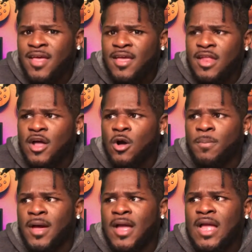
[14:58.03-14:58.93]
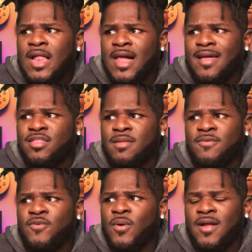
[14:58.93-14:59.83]
but like I said
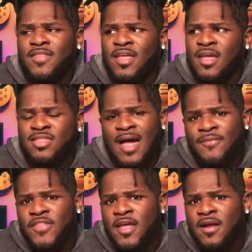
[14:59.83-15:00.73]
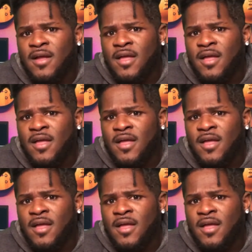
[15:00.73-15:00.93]
before, it's out there.